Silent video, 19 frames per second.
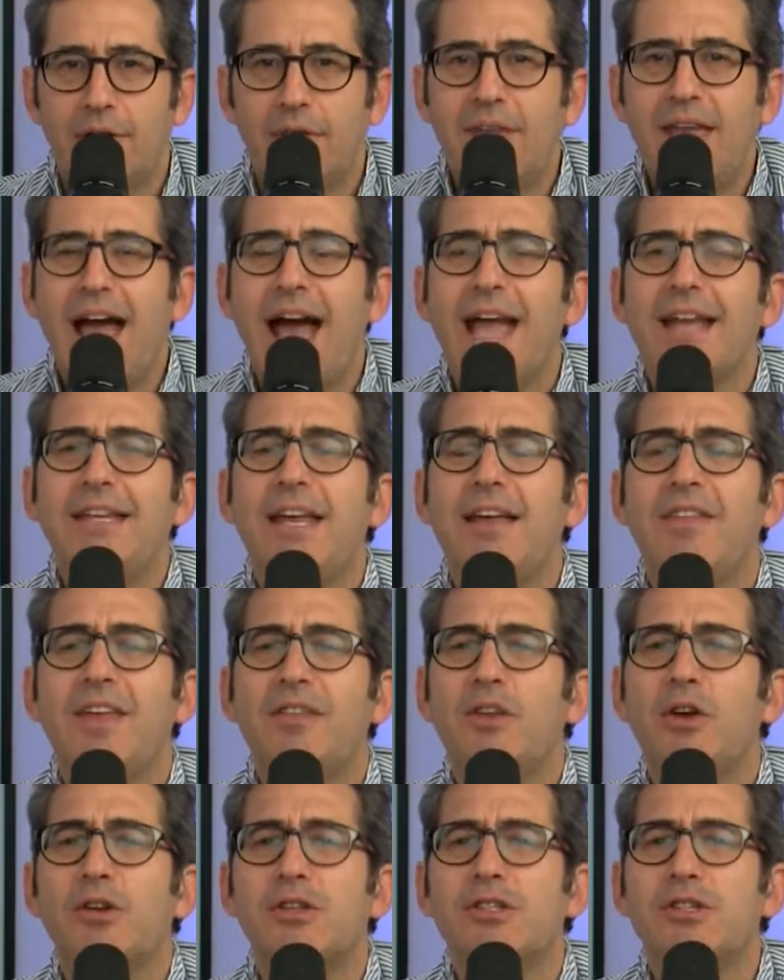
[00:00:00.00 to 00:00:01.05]
the idea that
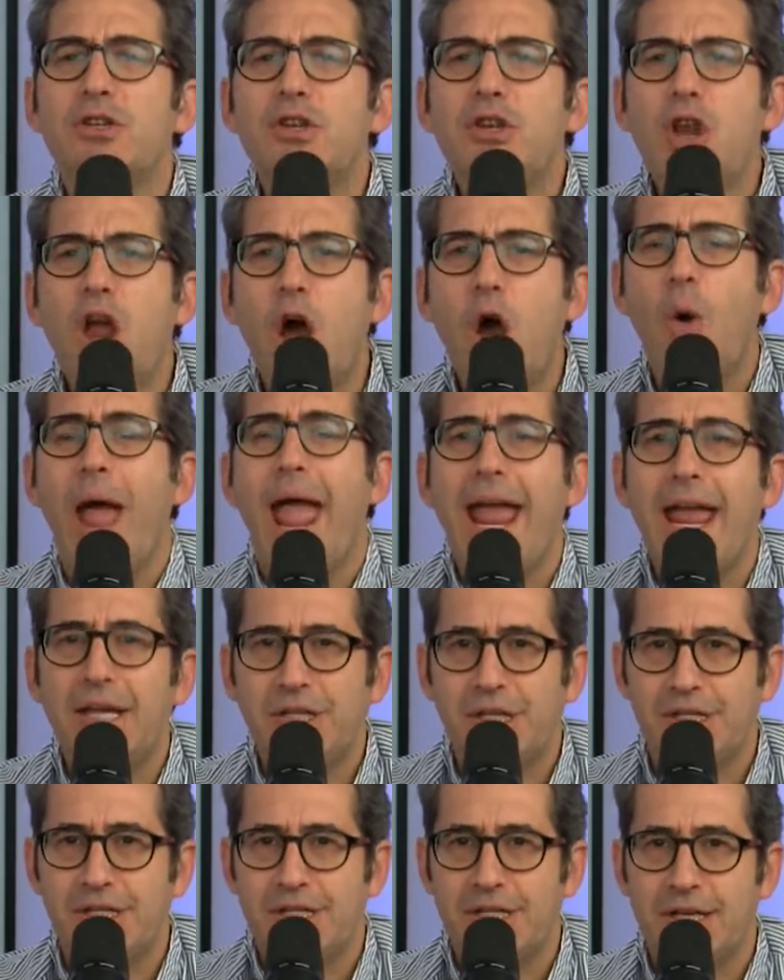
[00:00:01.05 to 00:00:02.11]
there's no
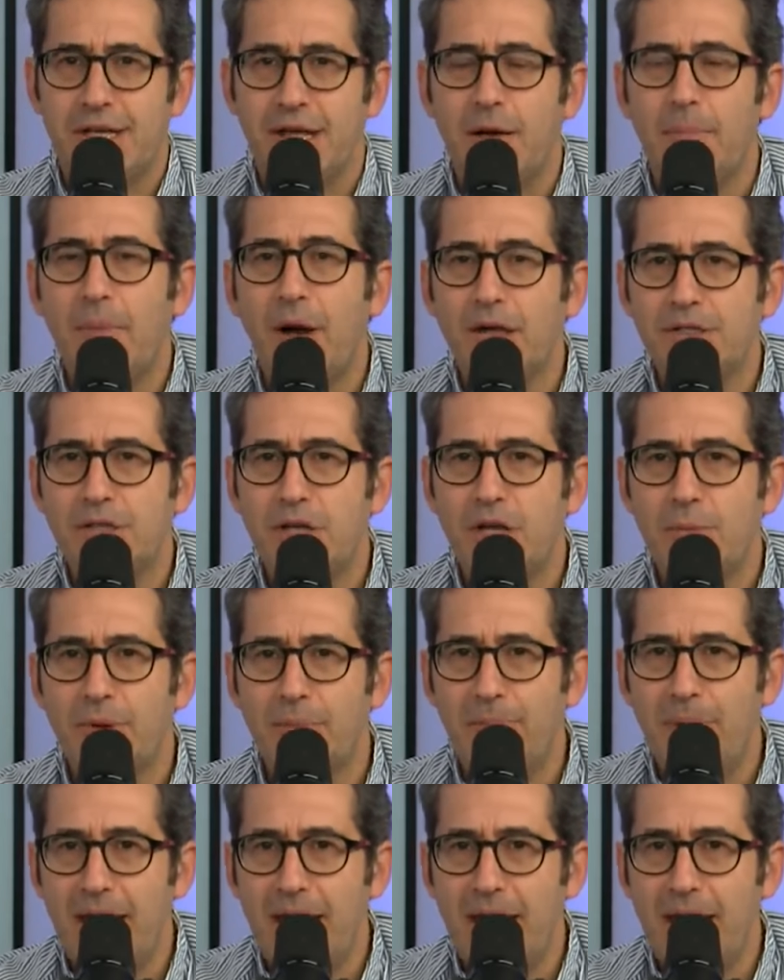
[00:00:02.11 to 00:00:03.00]
agency amongst human